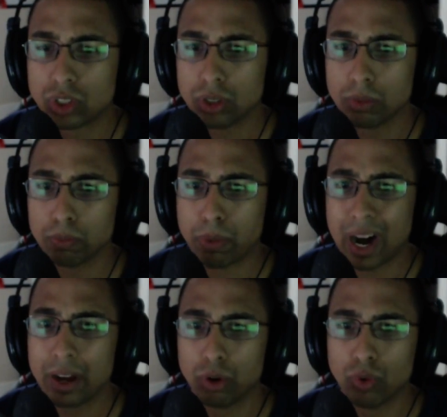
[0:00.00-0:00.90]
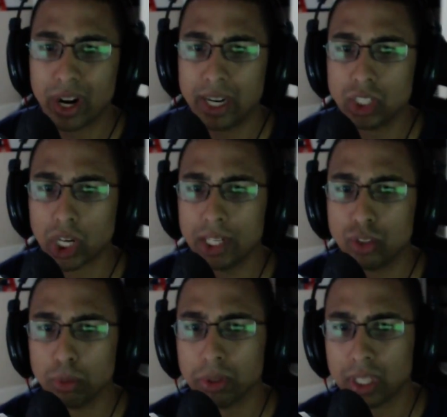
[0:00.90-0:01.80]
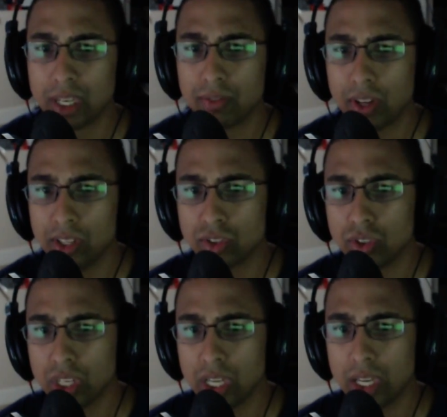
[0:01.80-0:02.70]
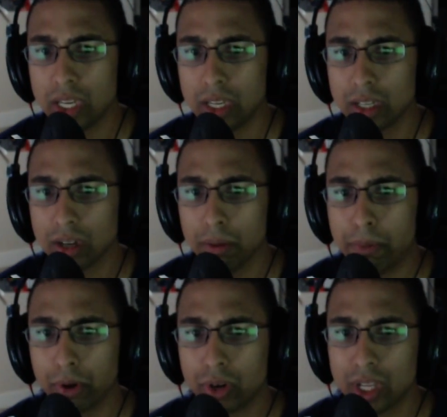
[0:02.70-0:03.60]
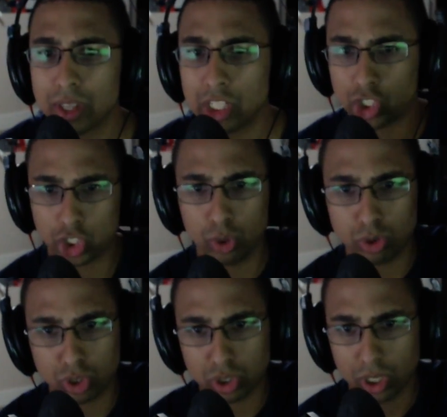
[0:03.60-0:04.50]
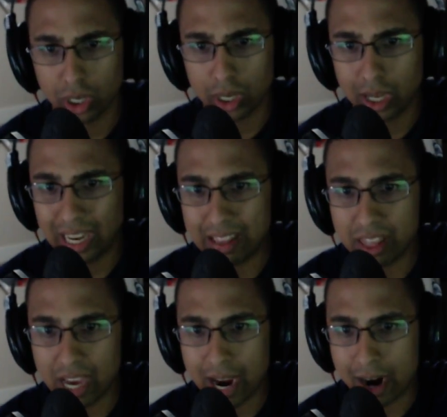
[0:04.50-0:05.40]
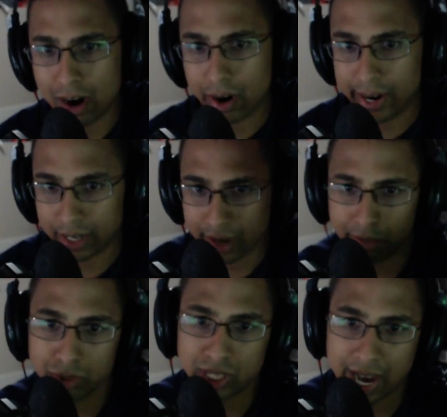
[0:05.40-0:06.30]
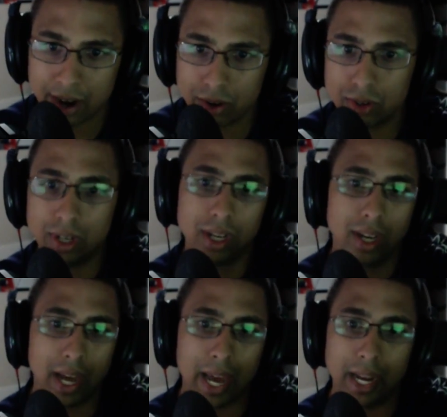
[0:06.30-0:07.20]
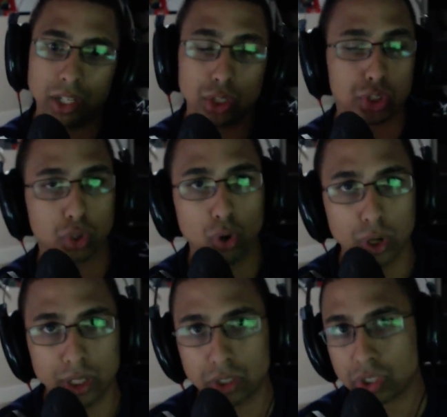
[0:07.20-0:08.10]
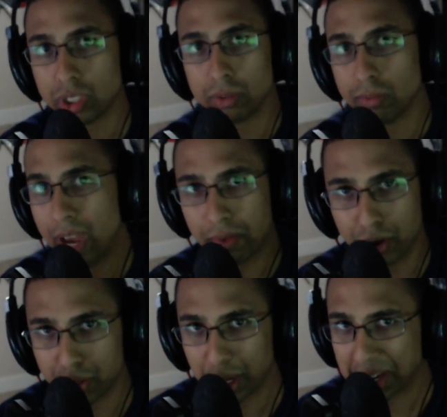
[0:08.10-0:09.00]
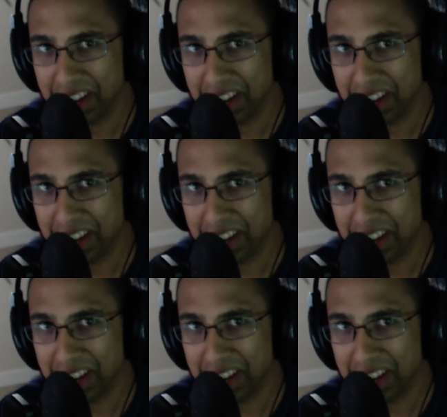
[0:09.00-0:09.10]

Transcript: bile range, I do believe, is the ability that shoots in the air and comes down and destroys everything.